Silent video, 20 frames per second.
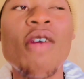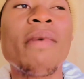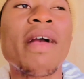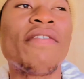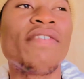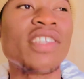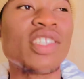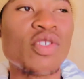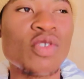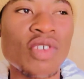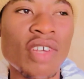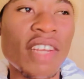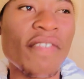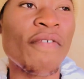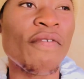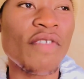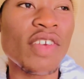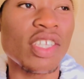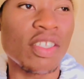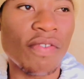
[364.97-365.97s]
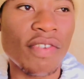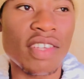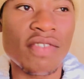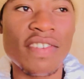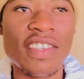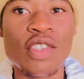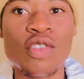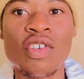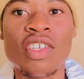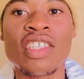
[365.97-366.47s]
my first Durex, first
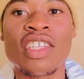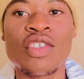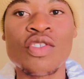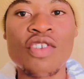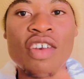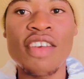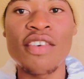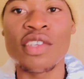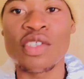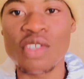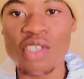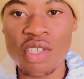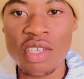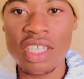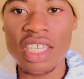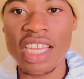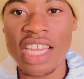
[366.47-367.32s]
Durex. The Durex I was using